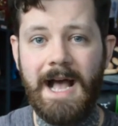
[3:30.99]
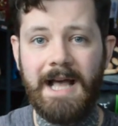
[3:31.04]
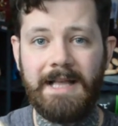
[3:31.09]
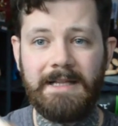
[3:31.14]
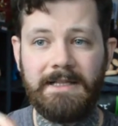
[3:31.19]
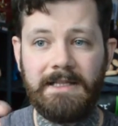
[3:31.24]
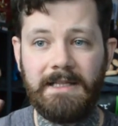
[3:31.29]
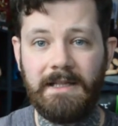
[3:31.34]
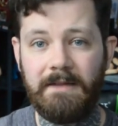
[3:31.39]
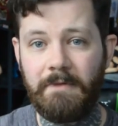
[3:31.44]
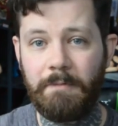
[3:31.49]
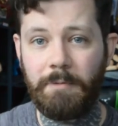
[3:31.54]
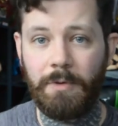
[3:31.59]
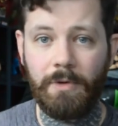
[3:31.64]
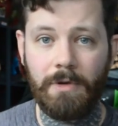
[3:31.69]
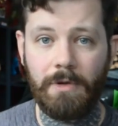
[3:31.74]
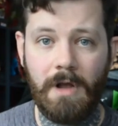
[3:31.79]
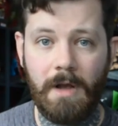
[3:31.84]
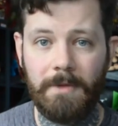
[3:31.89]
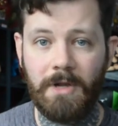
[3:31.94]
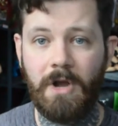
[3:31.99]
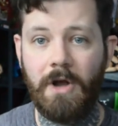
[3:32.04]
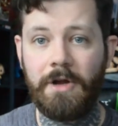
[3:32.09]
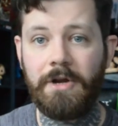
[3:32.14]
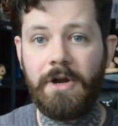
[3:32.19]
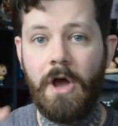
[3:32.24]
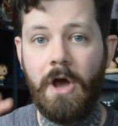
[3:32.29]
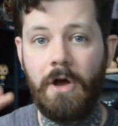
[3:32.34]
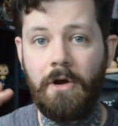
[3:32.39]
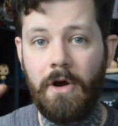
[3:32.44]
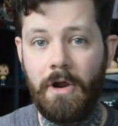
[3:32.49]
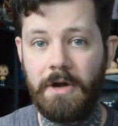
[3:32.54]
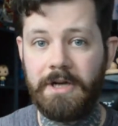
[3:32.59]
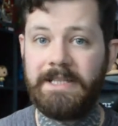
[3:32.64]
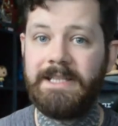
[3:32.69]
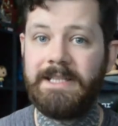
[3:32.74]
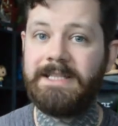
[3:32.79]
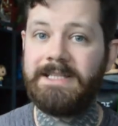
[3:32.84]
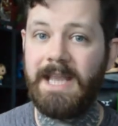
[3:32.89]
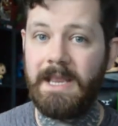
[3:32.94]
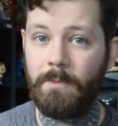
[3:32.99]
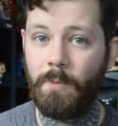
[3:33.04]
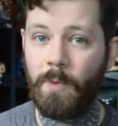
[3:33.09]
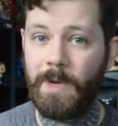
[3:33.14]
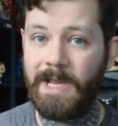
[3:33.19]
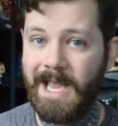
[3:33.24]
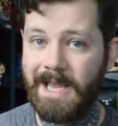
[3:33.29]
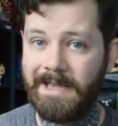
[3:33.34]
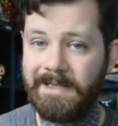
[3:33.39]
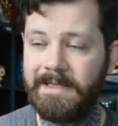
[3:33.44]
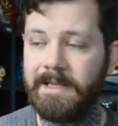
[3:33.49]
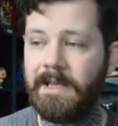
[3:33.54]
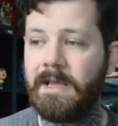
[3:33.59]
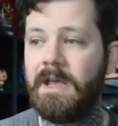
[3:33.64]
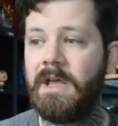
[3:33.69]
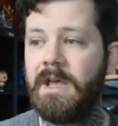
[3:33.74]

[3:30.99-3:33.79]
and Liverpool Comic Con are on at the same weekend.